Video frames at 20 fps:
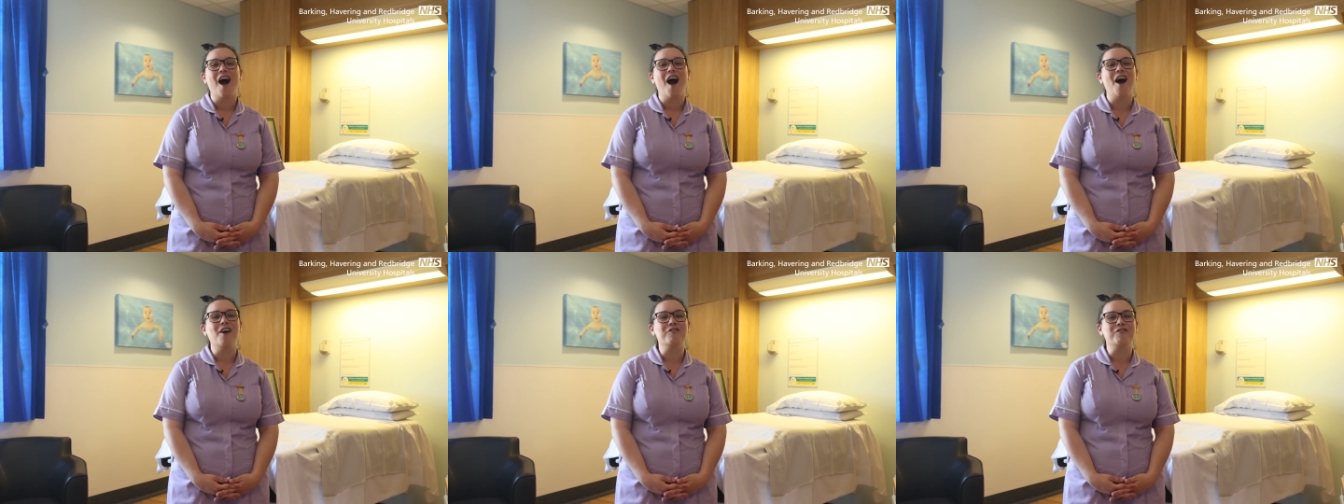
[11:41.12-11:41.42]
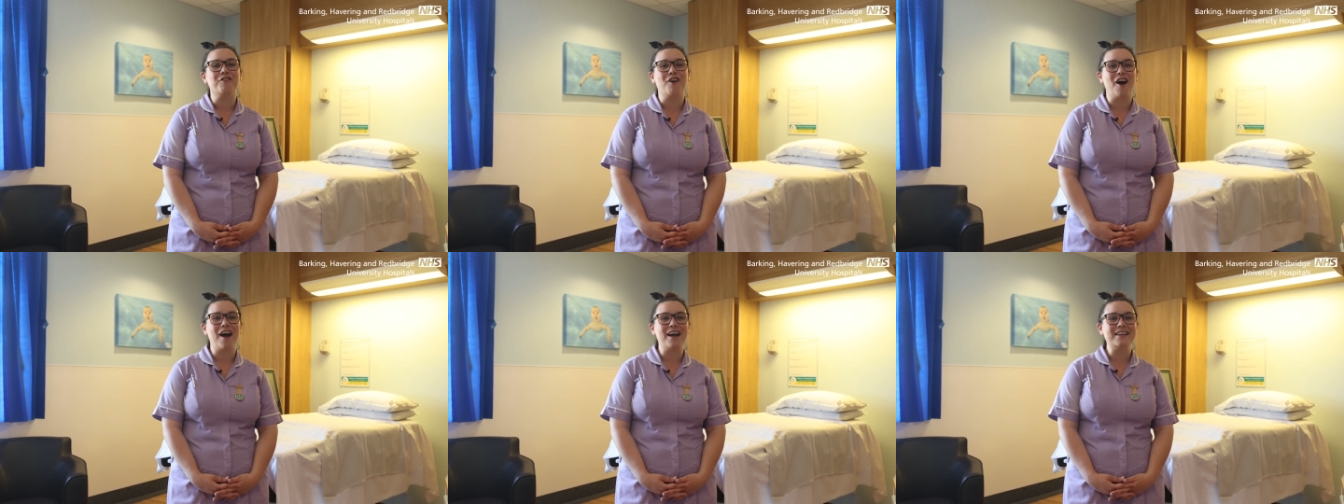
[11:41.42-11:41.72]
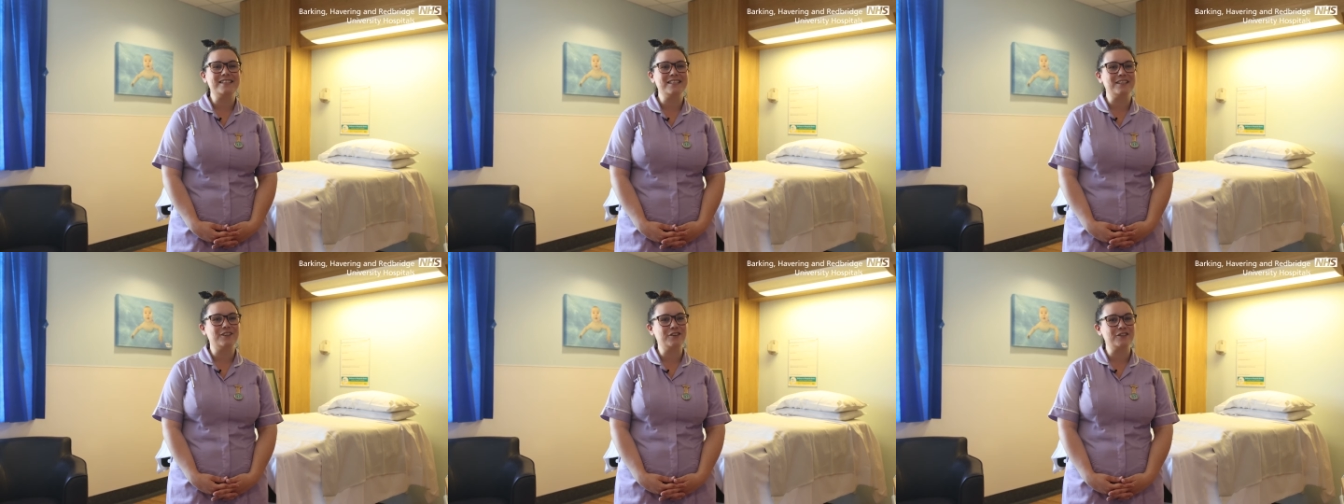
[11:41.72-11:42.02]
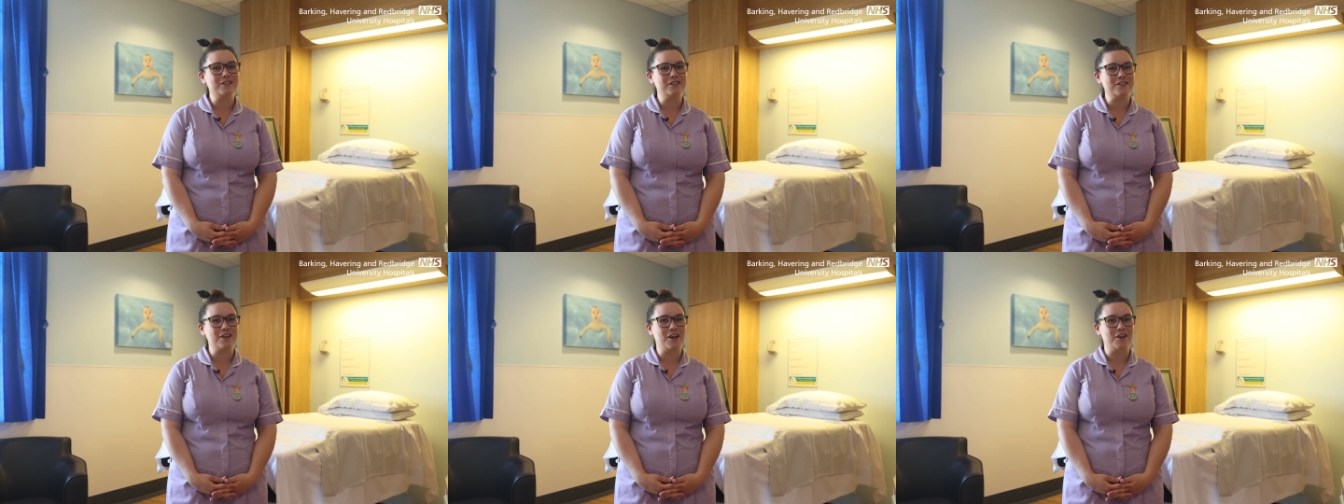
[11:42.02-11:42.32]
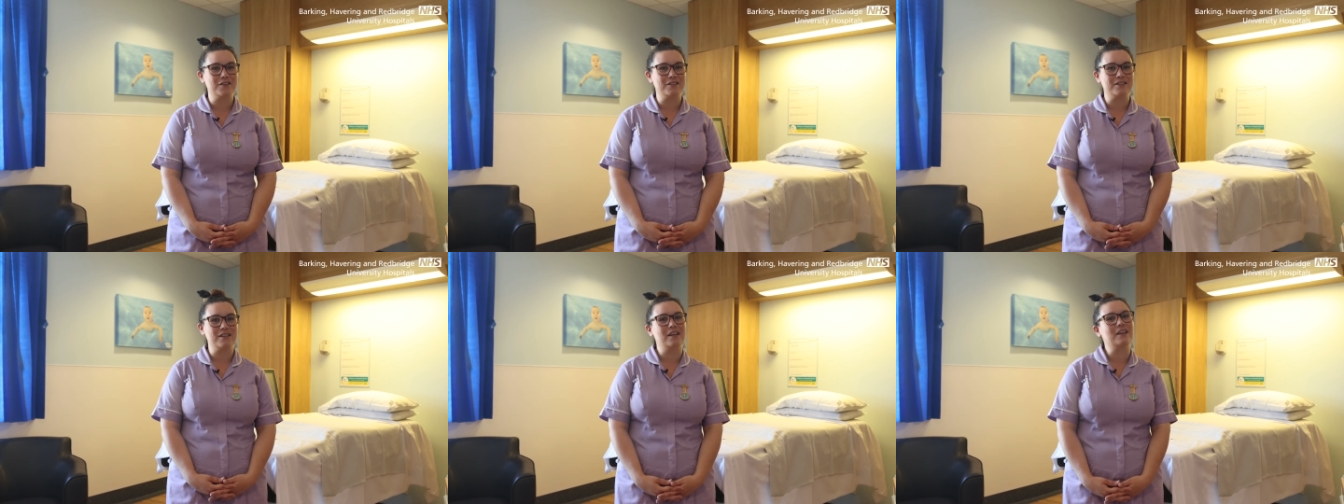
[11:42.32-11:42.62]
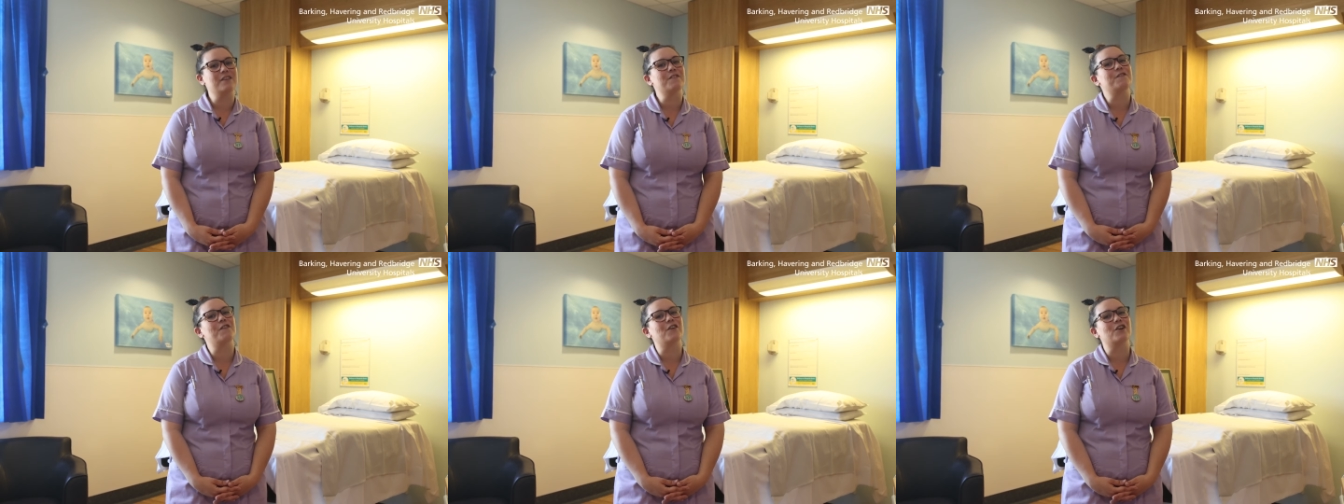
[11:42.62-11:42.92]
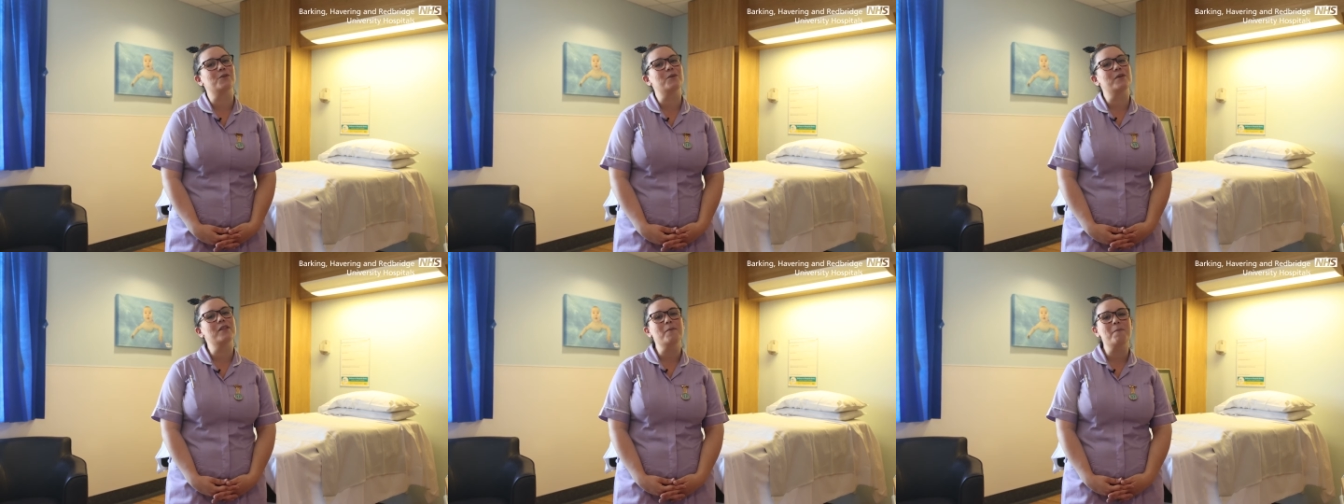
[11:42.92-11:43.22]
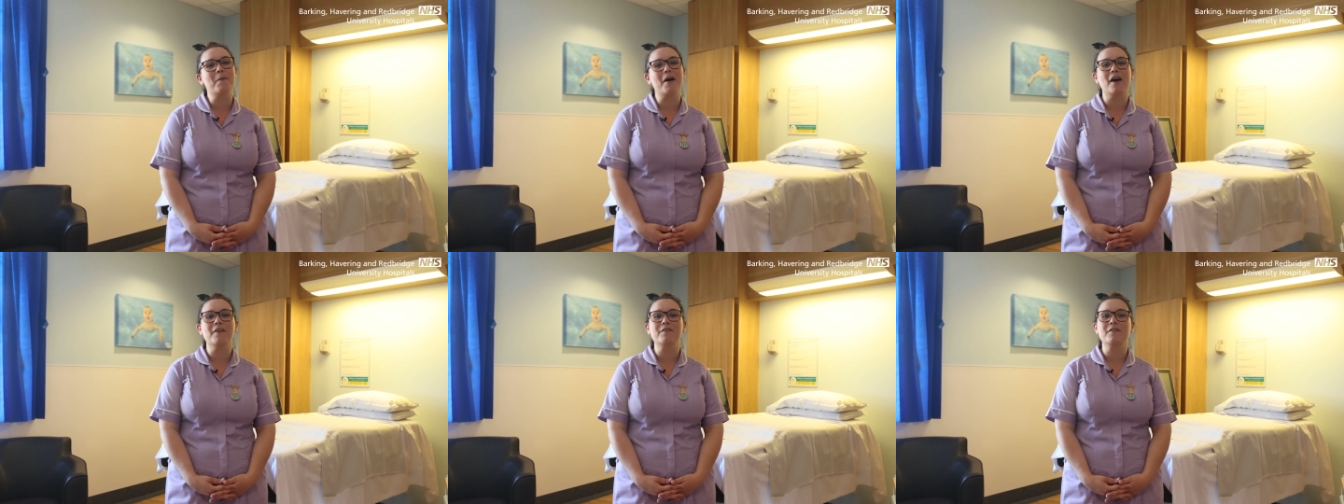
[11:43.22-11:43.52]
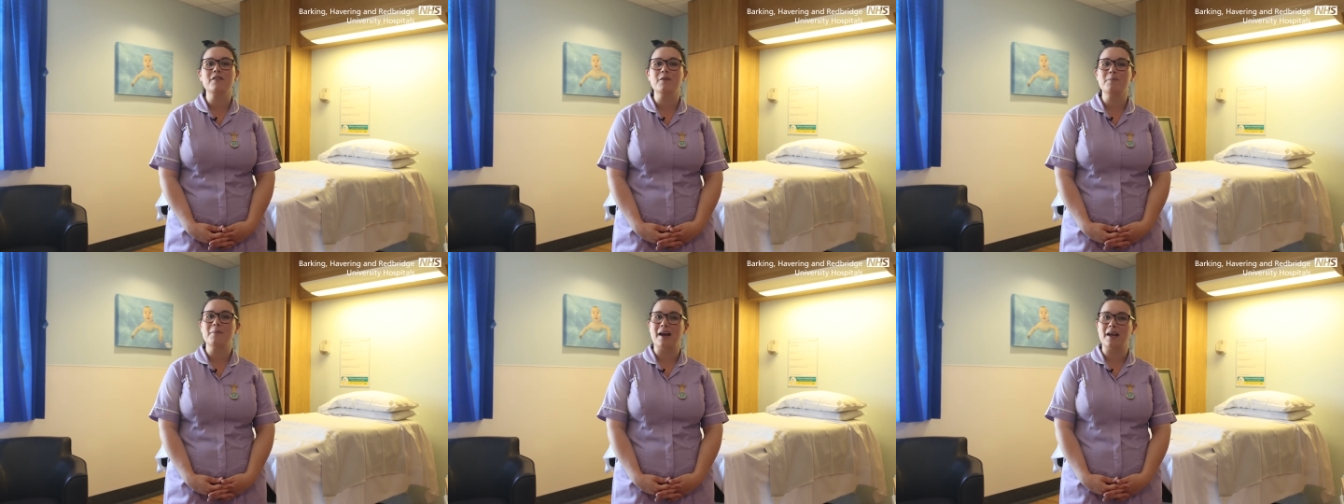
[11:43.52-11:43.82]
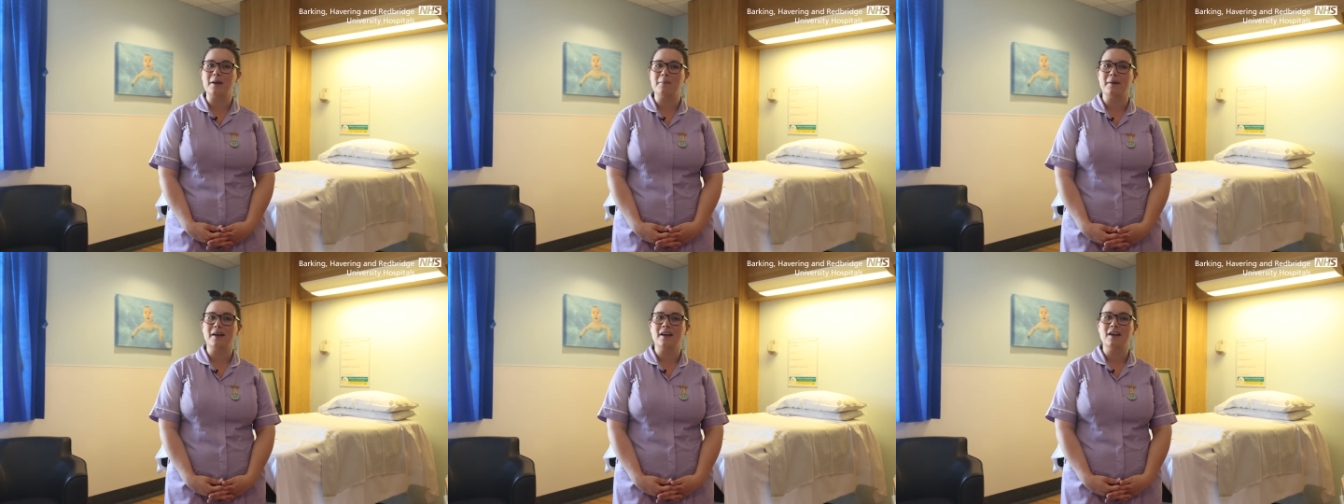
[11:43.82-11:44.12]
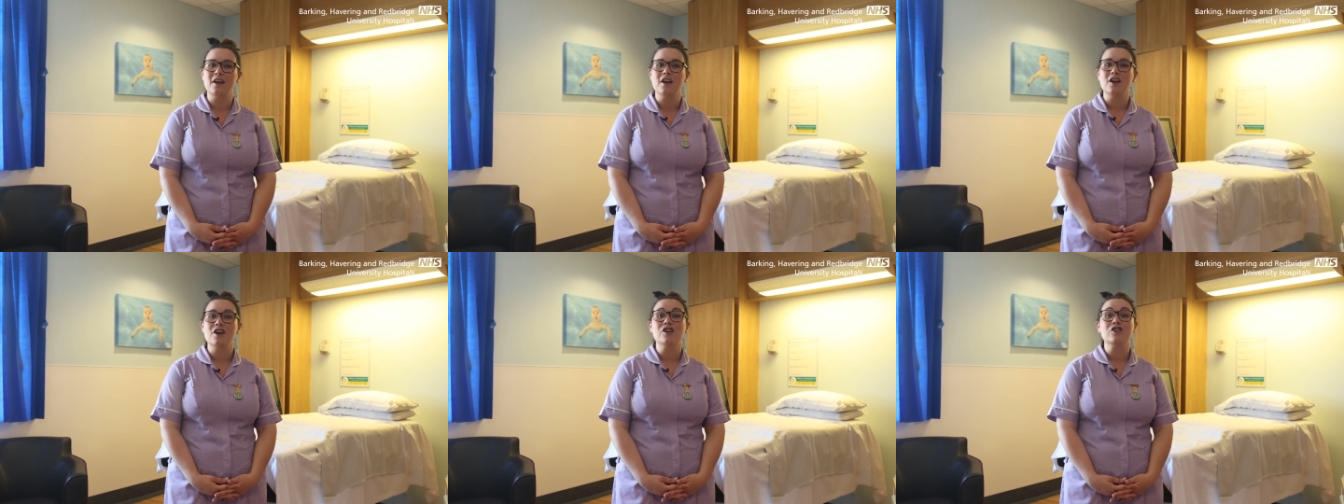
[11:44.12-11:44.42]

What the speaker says: A rise in oxytocin following the birth of the baby